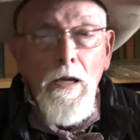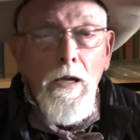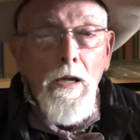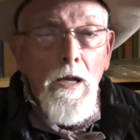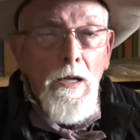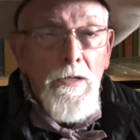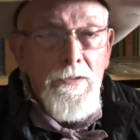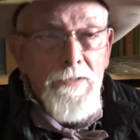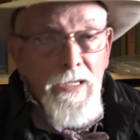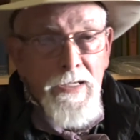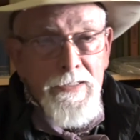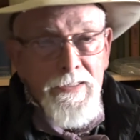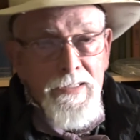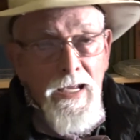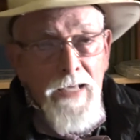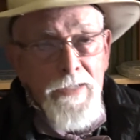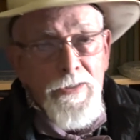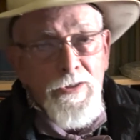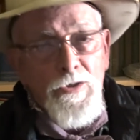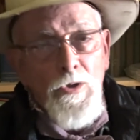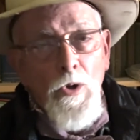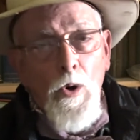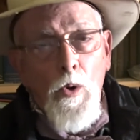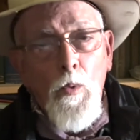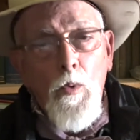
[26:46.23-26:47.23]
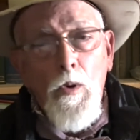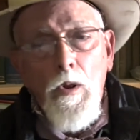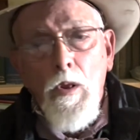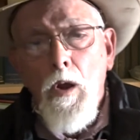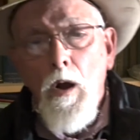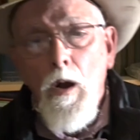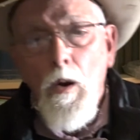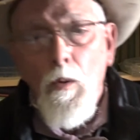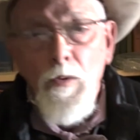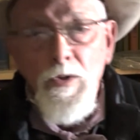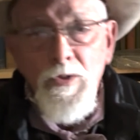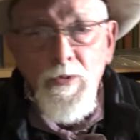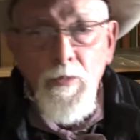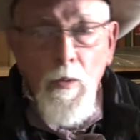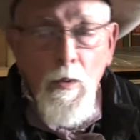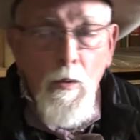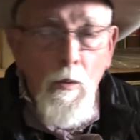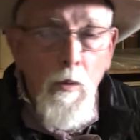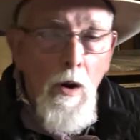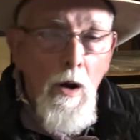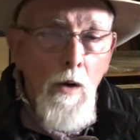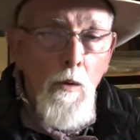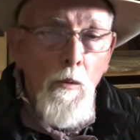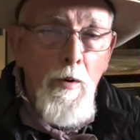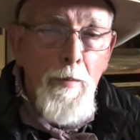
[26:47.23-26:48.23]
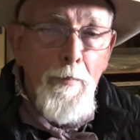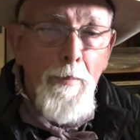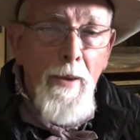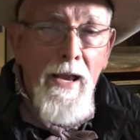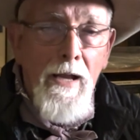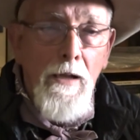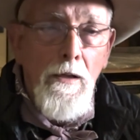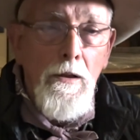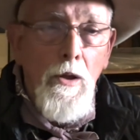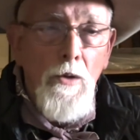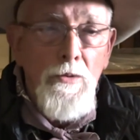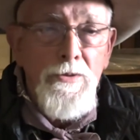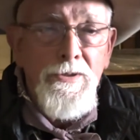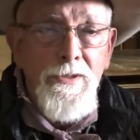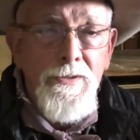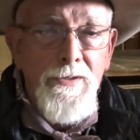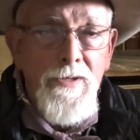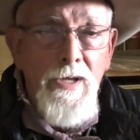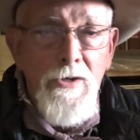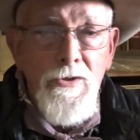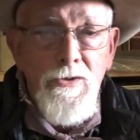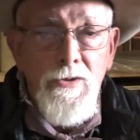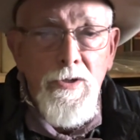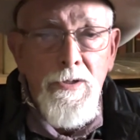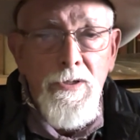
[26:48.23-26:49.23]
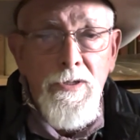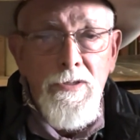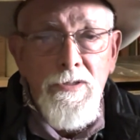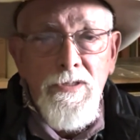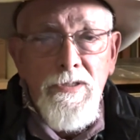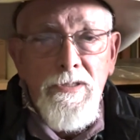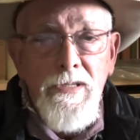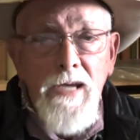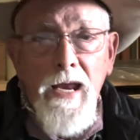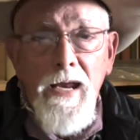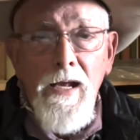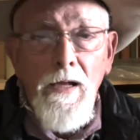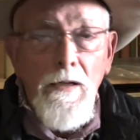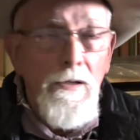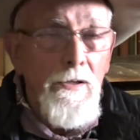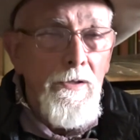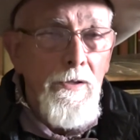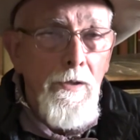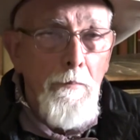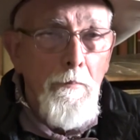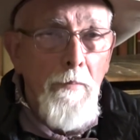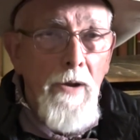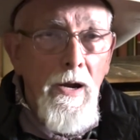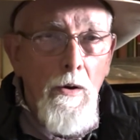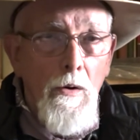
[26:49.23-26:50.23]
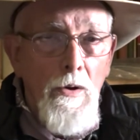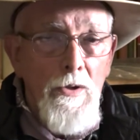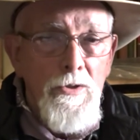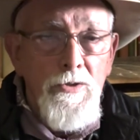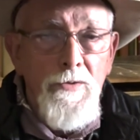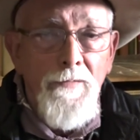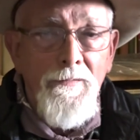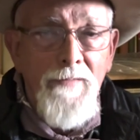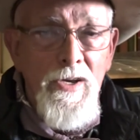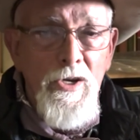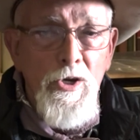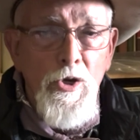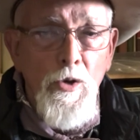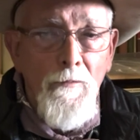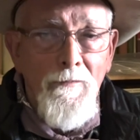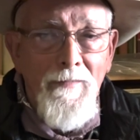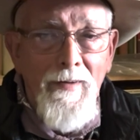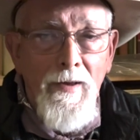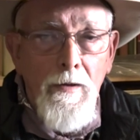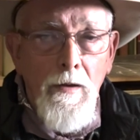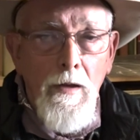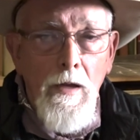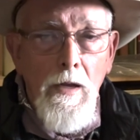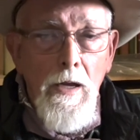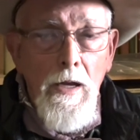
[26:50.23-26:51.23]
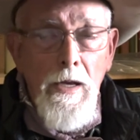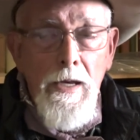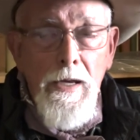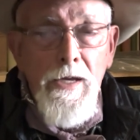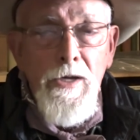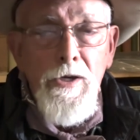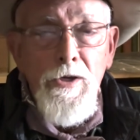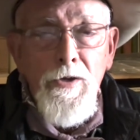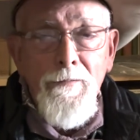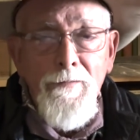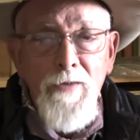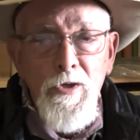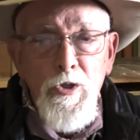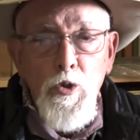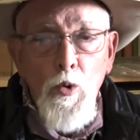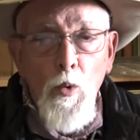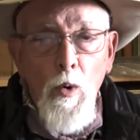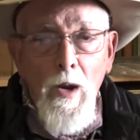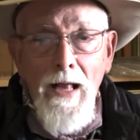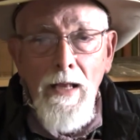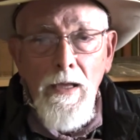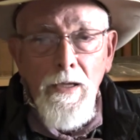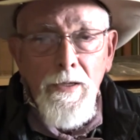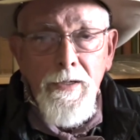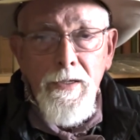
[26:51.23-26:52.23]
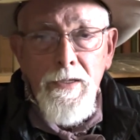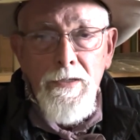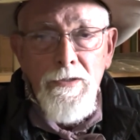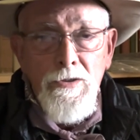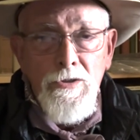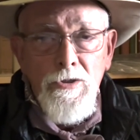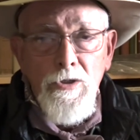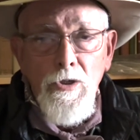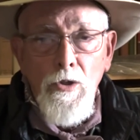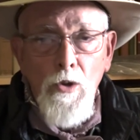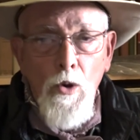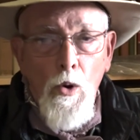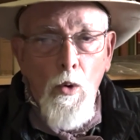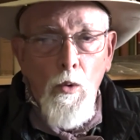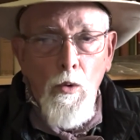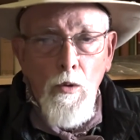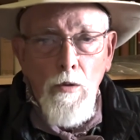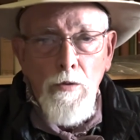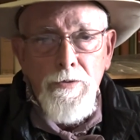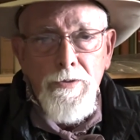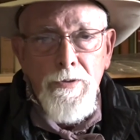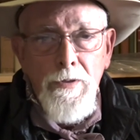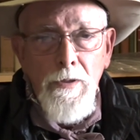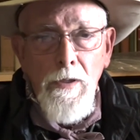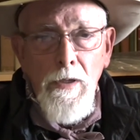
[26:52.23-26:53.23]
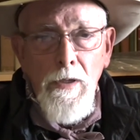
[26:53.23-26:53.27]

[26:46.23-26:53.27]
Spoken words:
Success, though, will always require we pay close attention to scale and the marriage of individualities to goals.